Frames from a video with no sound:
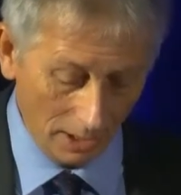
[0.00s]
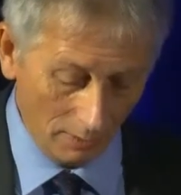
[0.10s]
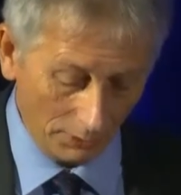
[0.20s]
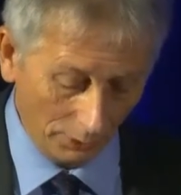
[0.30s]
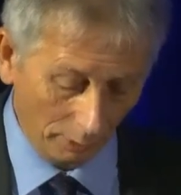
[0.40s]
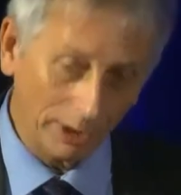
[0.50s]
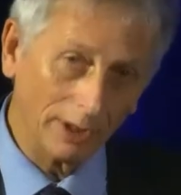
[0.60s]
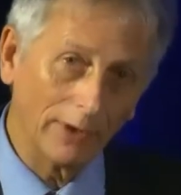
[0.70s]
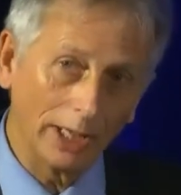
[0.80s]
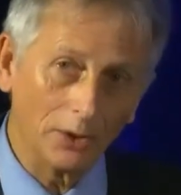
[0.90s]

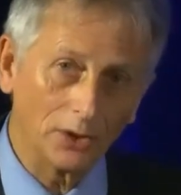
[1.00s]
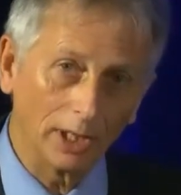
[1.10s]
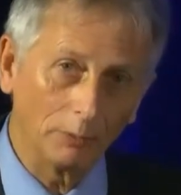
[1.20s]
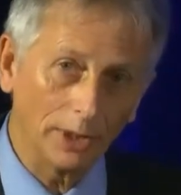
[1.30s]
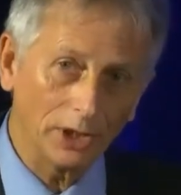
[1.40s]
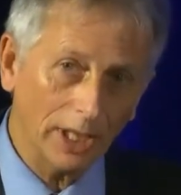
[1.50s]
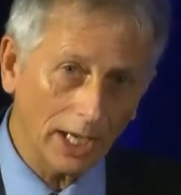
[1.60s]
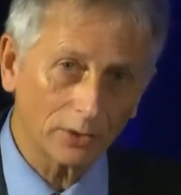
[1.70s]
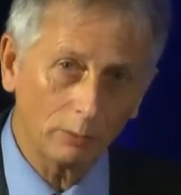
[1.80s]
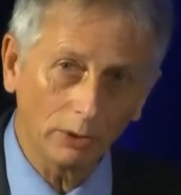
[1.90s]
European value chain, which,
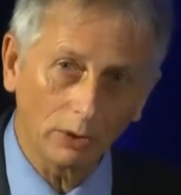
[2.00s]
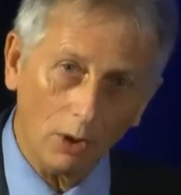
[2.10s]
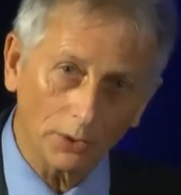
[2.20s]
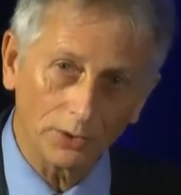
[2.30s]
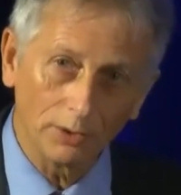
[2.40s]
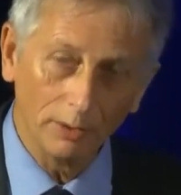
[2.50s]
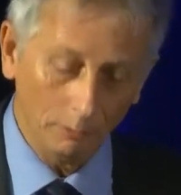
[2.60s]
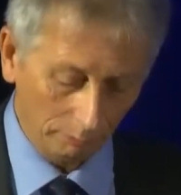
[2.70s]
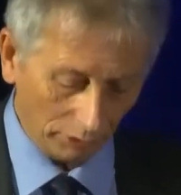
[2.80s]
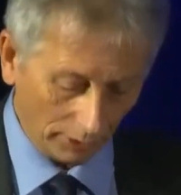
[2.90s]
yes,
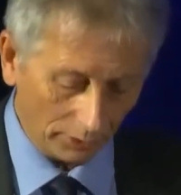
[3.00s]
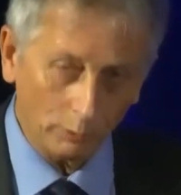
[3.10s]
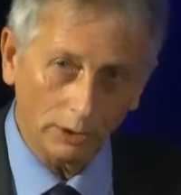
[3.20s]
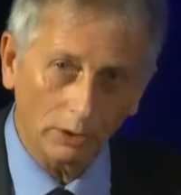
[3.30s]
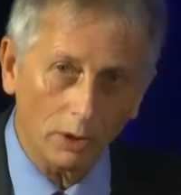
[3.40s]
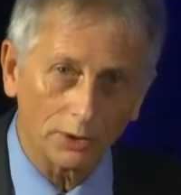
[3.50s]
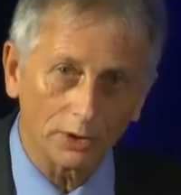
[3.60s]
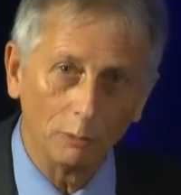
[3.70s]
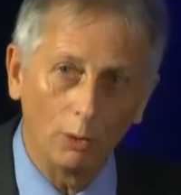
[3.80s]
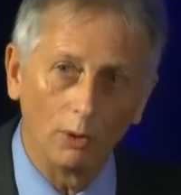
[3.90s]
products will
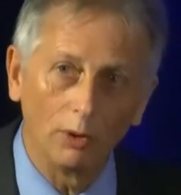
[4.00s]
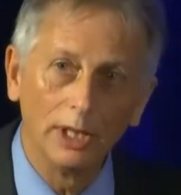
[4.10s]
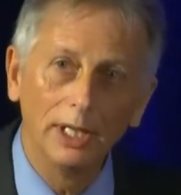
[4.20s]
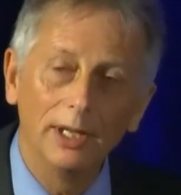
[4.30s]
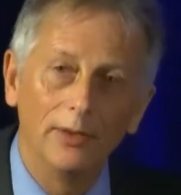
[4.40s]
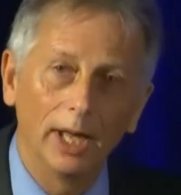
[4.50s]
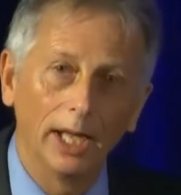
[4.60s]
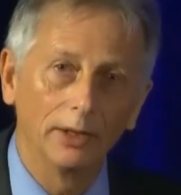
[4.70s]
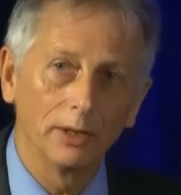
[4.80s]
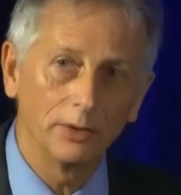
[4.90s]
cost more
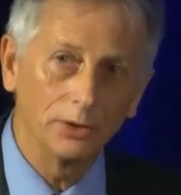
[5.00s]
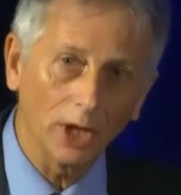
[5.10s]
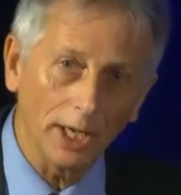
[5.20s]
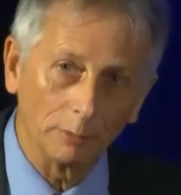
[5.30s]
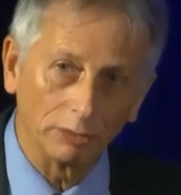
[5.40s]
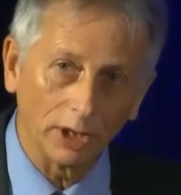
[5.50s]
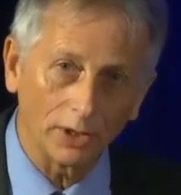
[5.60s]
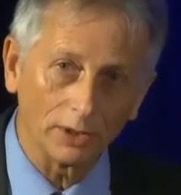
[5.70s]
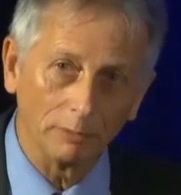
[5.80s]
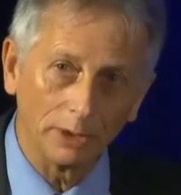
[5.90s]
than China
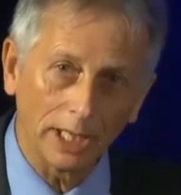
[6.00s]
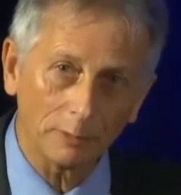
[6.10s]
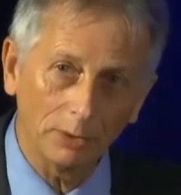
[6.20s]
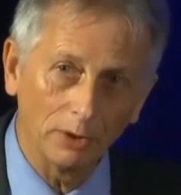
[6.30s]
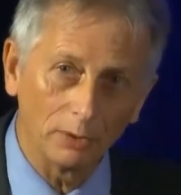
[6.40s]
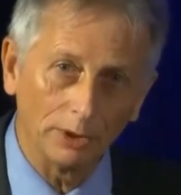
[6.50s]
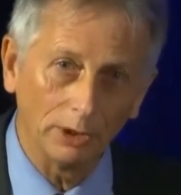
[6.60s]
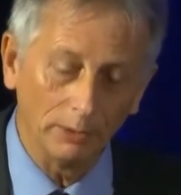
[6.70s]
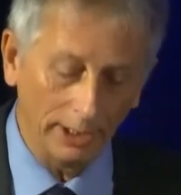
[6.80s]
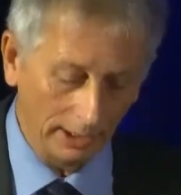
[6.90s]
production, but that's because we
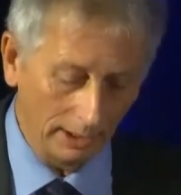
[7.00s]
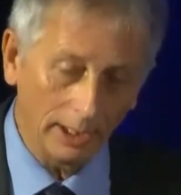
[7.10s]
do it